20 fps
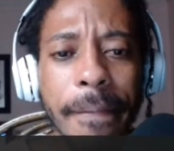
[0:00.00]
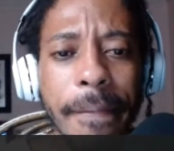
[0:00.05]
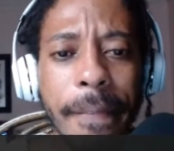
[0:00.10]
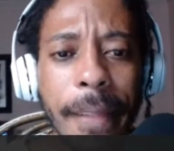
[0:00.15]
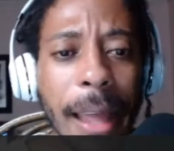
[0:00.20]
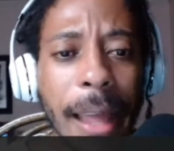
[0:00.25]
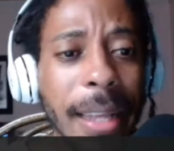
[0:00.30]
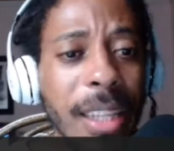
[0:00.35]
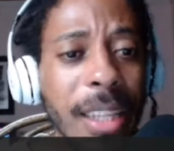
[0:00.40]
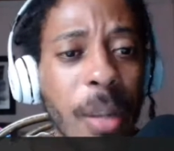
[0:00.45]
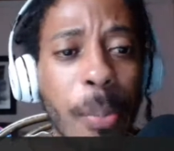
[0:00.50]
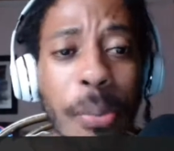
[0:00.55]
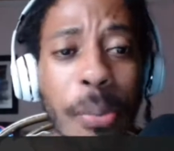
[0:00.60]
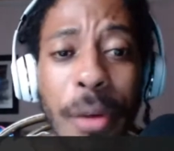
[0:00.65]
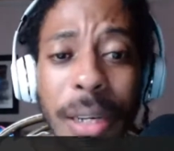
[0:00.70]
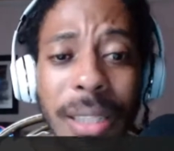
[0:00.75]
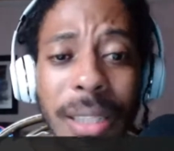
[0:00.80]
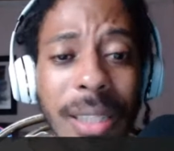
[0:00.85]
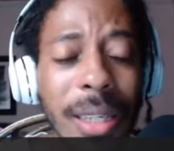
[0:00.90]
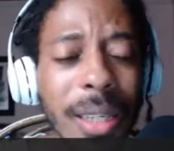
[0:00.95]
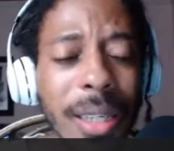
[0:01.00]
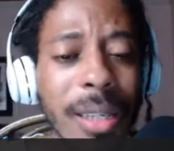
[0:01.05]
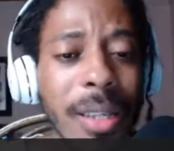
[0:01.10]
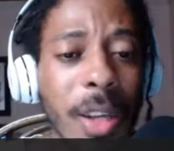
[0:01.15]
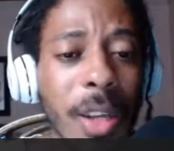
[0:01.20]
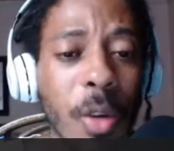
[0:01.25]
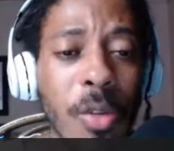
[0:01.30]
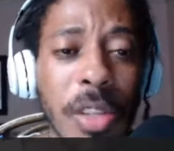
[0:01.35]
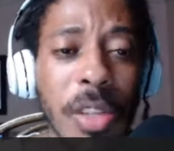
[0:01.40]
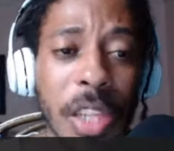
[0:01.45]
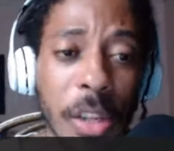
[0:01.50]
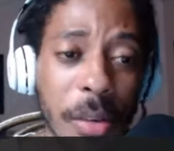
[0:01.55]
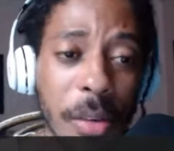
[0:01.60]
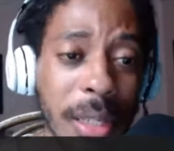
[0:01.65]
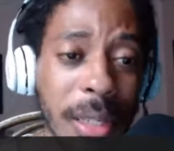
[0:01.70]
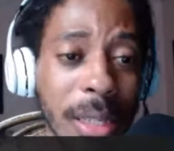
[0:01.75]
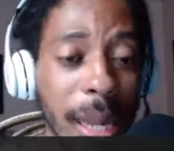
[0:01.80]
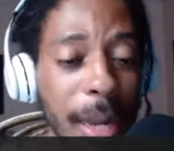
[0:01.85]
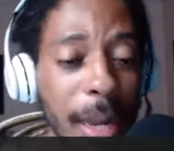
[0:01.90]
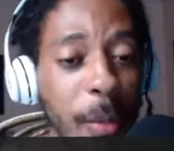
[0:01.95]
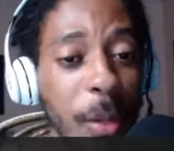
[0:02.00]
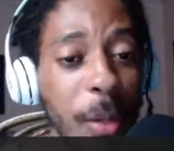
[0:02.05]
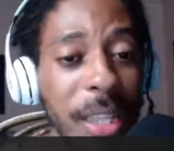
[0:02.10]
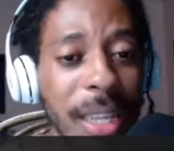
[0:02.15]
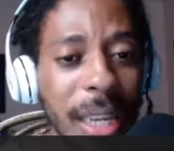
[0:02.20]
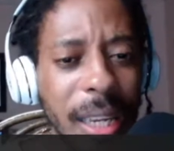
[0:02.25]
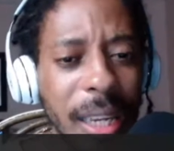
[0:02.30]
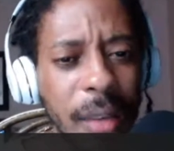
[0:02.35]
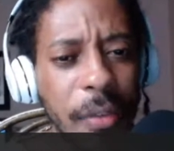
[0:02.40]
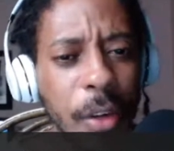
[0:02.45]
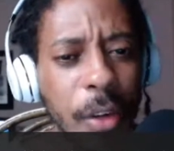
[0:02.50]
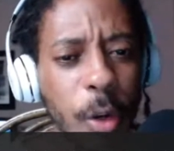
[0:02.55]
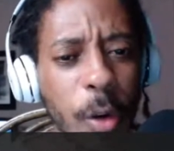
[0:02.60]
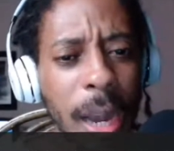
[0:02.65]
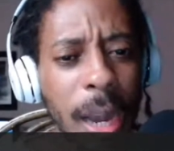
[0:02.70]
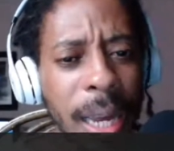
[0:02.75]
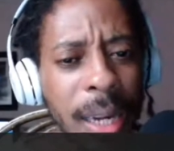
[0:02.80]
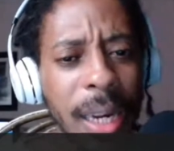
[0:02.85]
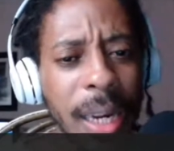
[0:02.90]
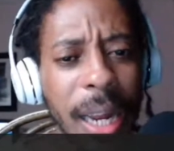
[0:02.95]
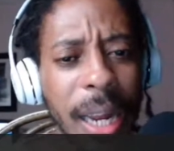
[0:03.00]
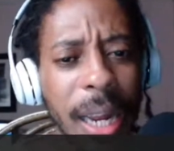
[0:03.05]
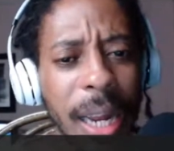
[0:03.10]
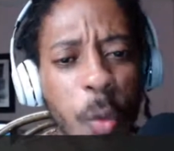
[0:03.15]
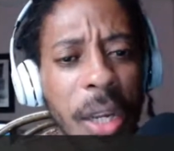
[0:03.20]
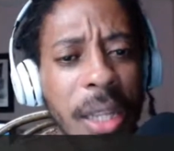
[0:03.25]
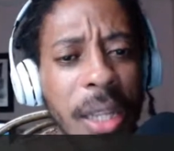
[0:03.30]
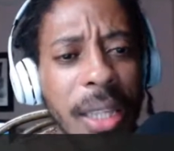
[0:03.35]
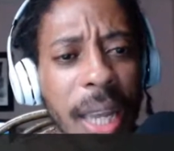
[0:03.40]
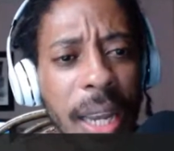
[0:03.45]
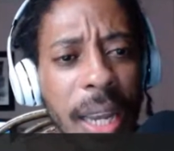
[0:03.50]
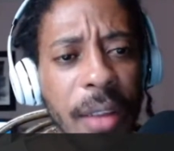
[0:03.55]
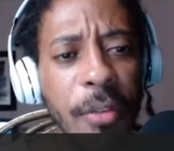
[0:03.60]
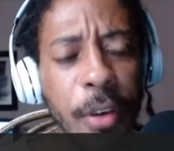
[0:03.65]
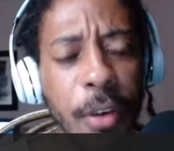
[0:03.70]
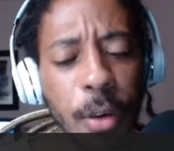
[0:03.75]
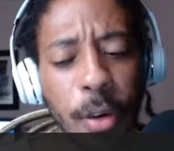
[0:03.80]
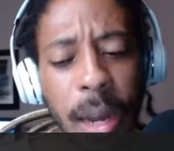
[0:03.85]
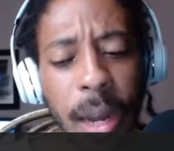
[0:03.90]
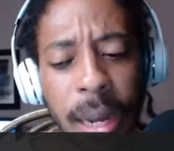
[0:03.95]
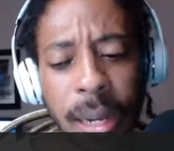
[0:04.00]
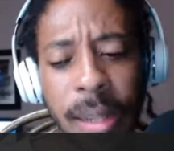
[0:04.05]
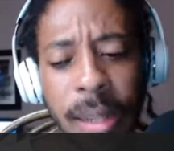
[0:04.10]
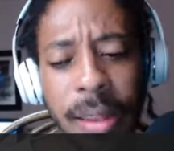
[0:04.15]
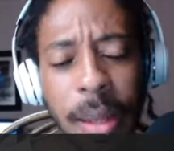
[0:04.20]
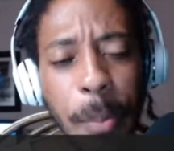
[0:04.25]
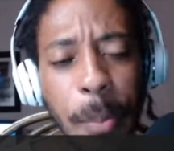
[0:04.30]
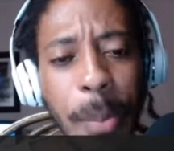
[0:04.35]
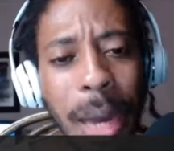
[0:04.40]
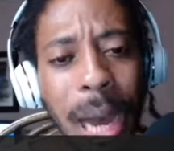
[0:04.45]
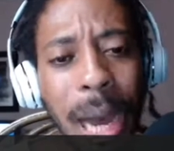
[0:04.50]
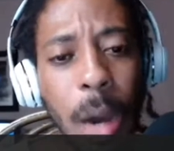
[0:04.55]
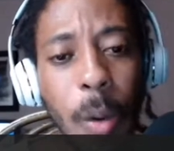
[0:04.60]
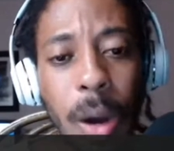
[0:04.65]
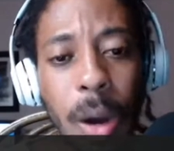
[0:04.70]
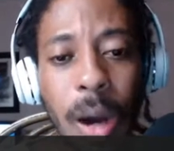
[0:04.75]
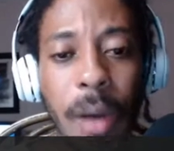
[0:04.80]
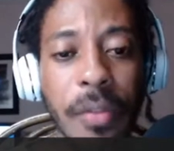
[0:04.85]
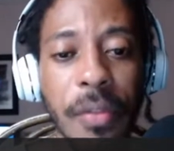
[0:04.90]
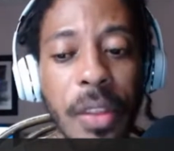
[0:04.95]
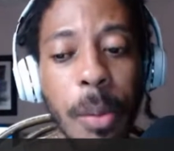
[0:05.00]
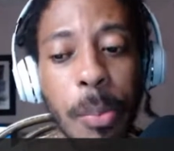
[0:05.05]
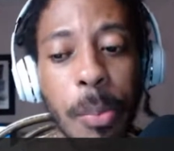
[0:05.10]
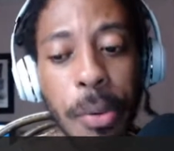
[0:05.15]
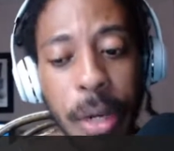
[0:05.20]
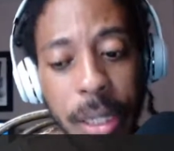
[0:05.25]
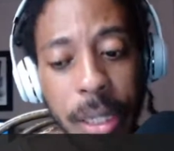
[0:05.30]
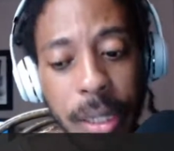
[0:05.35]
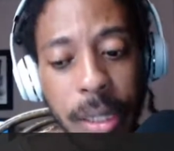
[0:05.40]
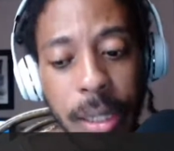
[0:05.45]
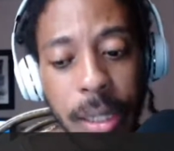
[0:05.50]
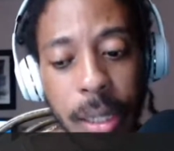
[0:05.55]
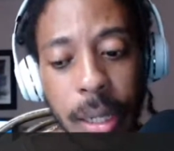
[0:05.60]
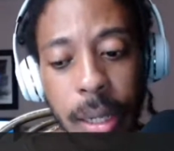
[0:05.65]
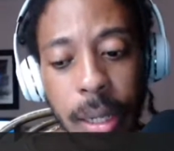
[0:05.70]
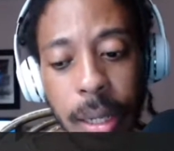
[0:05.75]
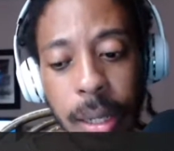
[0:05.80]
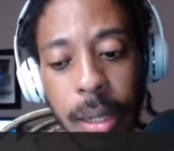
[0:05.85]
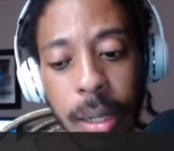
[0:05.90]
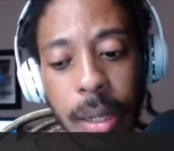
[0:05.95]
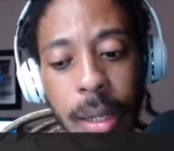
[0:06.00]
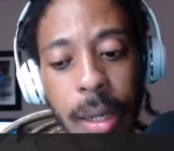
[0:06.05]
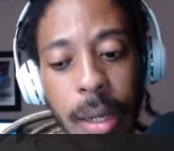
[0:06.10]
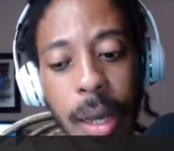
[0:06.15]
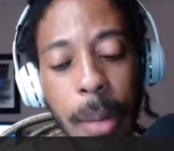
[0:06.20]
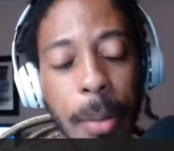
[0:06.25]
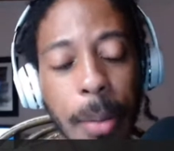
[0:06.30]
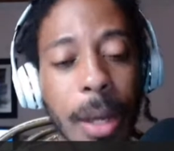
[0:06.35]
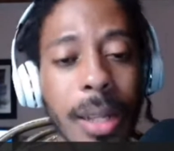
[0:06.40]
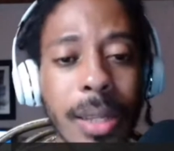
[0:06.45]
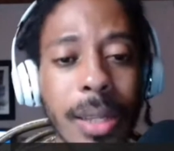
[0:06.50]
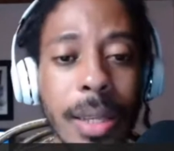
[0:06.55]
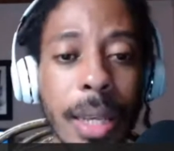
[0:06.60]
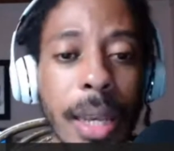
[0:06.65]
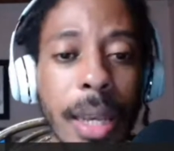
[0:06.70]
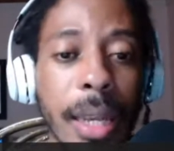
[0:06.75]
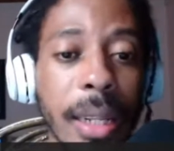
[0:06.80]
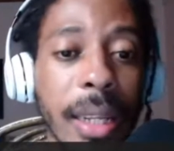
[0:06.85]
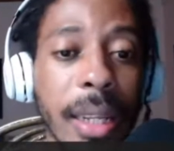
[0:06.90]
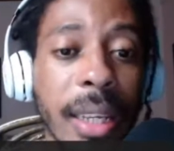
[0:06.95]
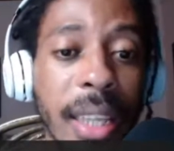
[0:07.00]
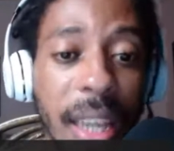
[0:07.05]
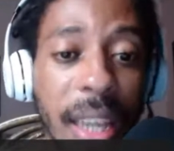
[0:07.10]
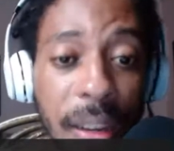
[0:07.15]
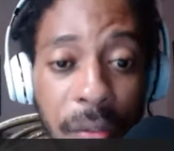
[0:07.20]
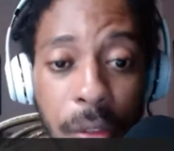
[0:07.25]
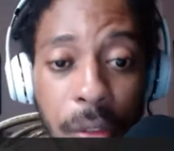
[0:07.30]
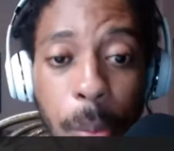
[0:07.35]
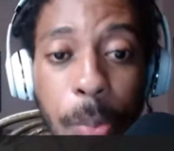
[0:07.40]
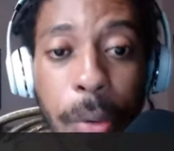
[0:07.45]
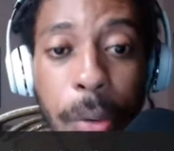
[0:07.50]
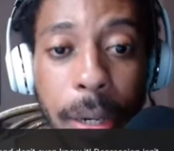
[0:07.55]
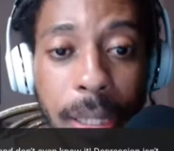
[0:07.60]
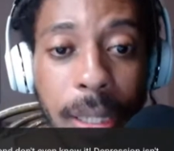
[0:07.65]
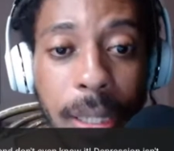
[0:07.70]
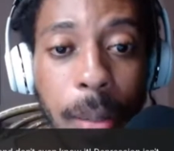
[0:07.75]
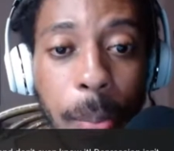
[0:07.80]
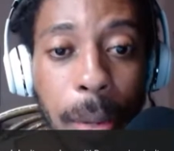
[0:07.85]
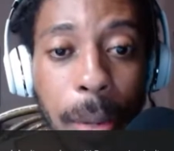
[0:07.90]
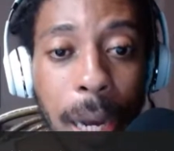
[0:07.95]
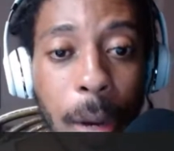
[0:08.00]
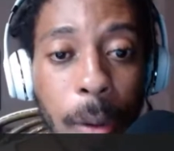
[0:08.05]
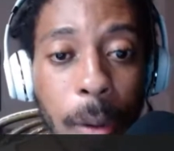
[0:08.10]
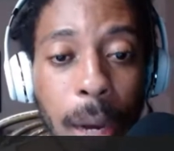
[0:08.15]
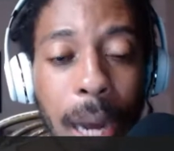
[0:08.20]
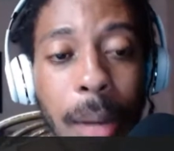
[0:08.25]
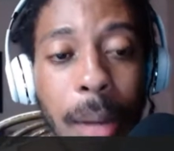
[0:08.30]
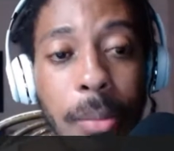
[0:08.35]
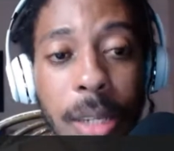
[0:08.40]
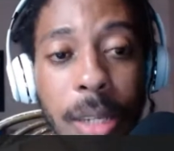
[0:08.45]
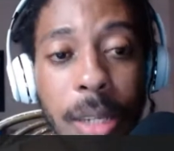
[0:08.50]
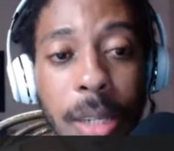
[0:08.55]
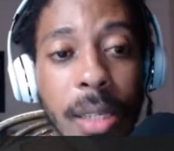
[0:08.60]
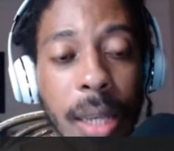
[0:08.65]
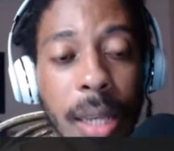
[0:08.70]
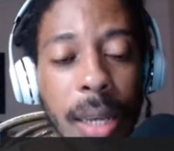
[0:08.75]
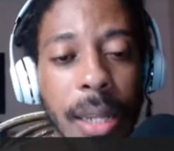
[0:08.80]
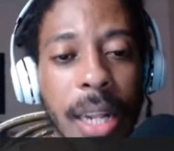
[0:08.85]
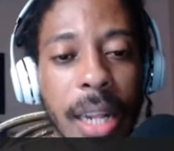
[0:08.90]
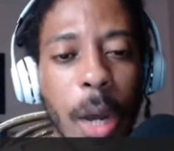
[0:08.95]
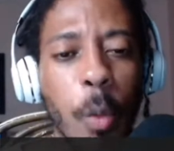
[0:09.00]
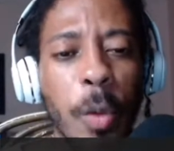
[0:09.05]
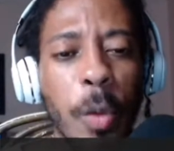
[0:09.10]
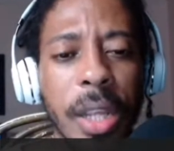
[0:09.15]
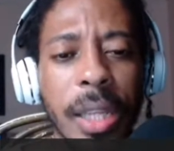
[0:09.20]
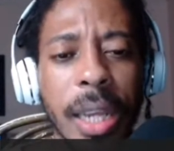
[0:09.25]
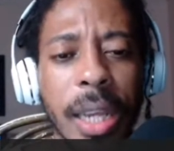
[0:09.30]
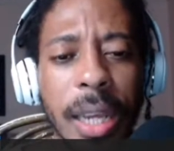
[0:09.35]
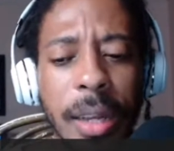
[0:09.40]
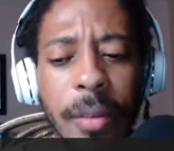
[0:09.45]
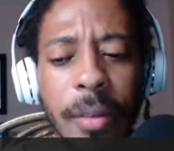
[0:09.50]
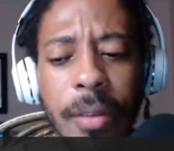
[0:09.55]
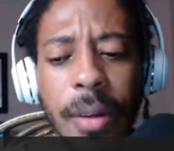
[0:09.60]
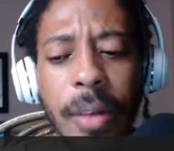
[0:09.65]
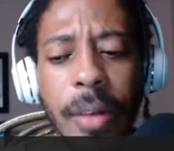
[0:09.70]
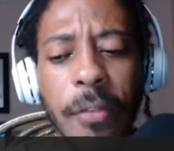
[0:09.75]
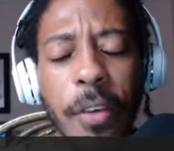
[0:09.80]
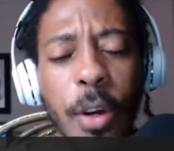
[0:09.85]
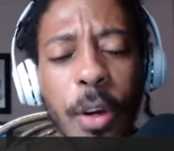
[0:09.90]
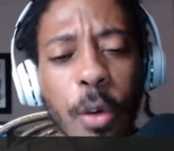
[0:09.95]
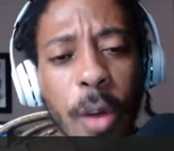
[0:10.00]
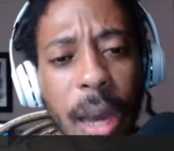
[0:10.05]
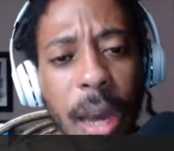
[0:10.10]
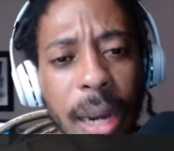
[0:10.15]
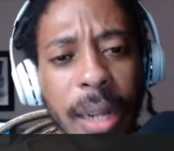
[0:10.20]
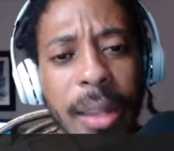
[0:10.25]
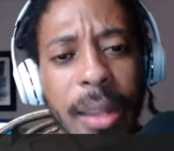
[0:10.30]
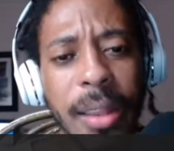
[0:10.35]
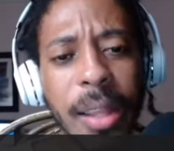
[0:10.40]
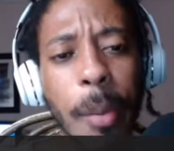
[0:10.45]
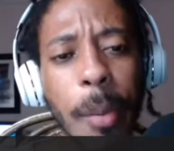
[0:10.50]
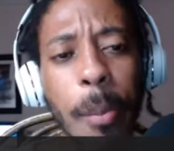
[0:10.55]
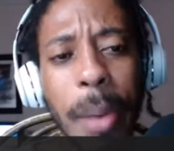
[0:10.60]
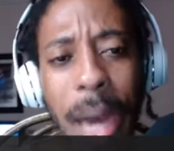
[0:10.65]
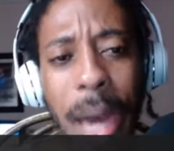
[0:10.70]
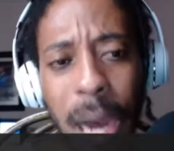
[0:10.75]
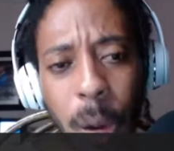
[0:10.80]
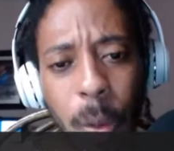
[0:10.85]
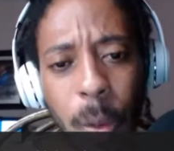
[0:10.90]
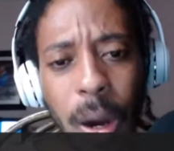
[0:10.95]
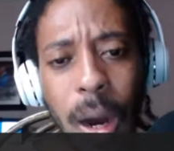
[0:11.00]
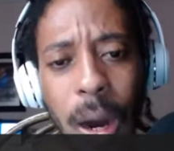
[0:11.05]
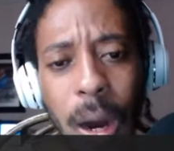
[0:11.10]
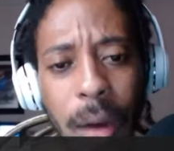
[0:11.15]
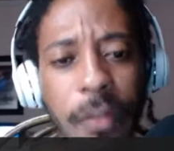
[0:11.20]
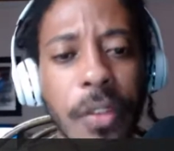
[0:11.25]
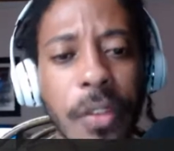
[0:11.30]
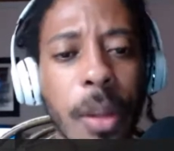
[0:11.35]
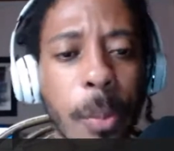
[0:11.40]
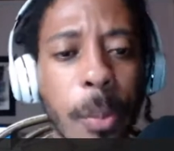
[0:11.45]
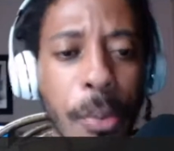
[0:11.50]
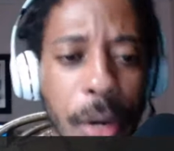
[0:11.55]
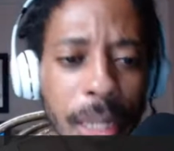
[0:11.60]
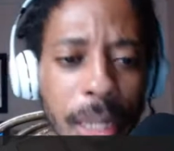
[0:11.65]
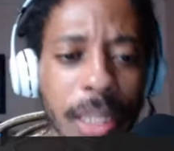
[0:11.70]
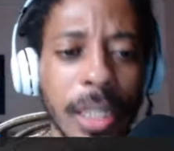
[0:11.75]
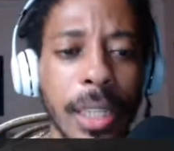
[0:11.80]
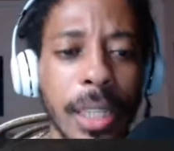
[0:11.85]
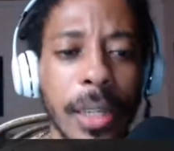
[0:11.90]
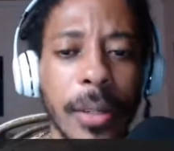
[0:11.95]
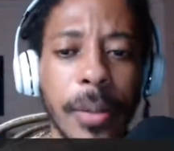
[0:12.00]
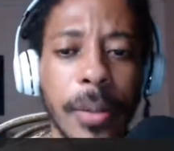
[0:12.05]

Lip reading: Like, depression is so serious and we take it for granted. Like, we take for granted the power of depression. I'm not saying to give depression power. I'm just saying that we take for granted the power of depression.